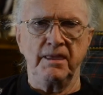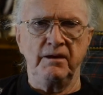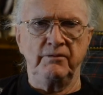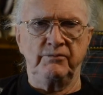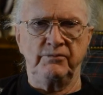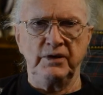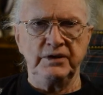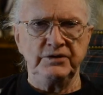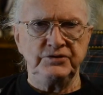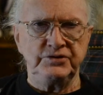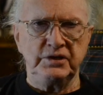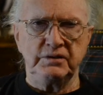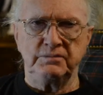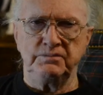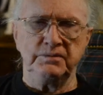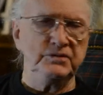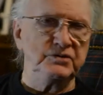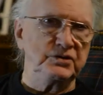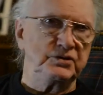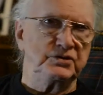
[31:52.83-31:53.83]
friendship
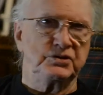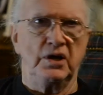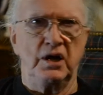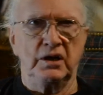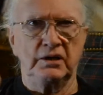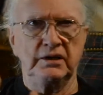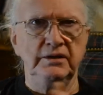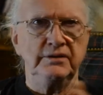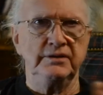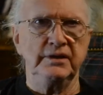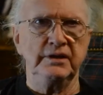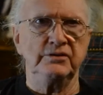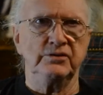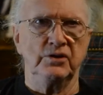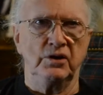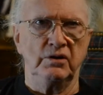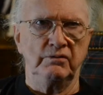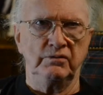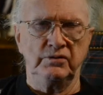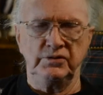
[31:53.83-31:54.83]
and just talking things
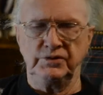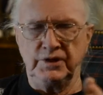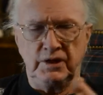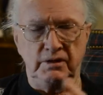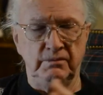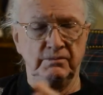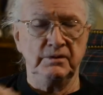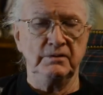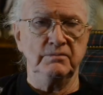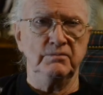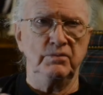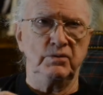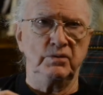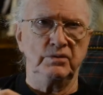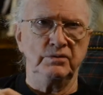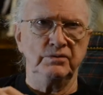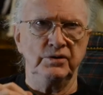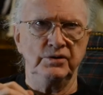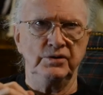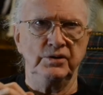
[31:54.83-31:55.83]
over is terribly
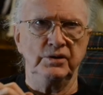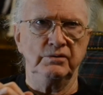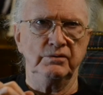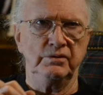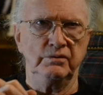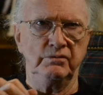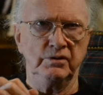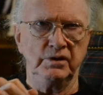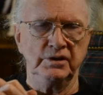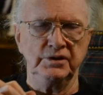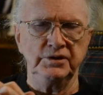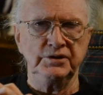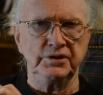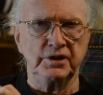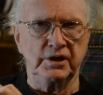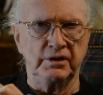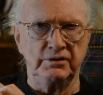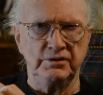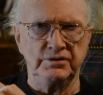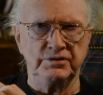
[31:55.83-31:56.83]
important to do. It really
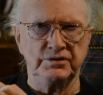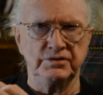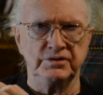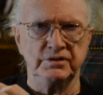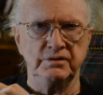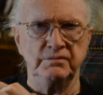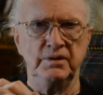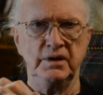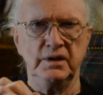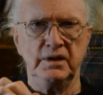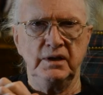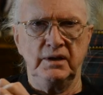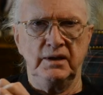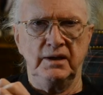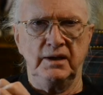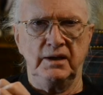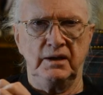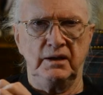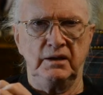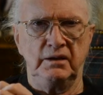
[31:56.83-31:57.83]
encourages them.
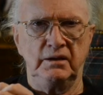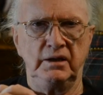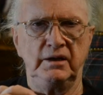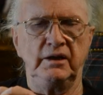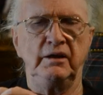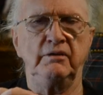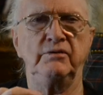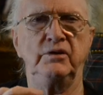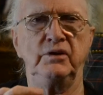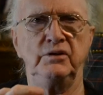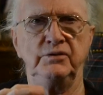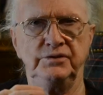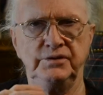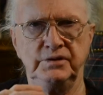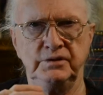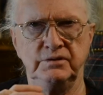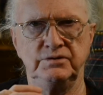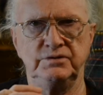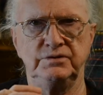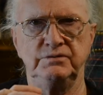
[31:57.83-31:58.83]
And our
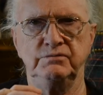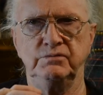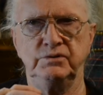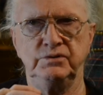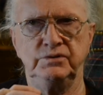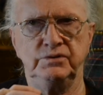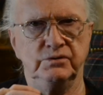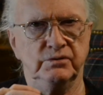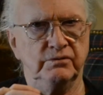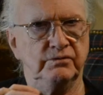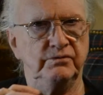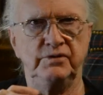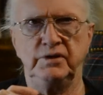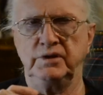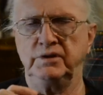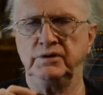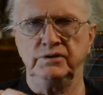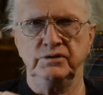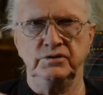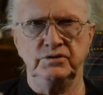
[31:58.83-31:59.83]
volunteers would do a
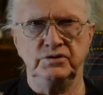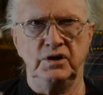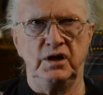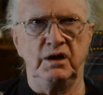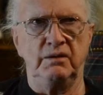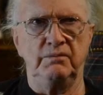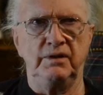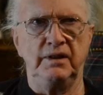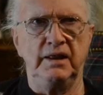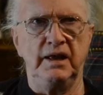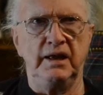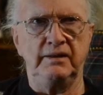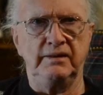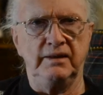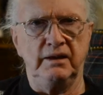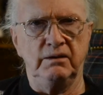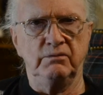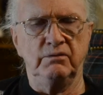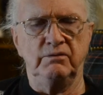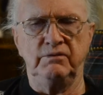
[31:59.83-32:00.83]
very good job of that.
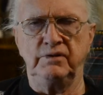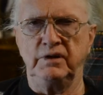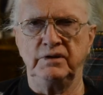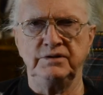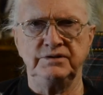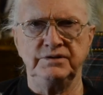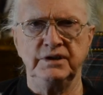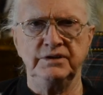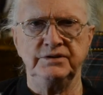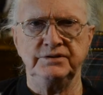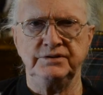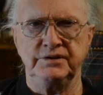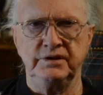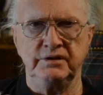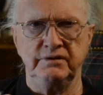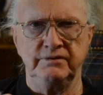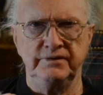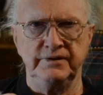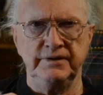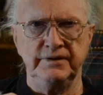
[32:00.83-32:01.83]
They were very sensitive,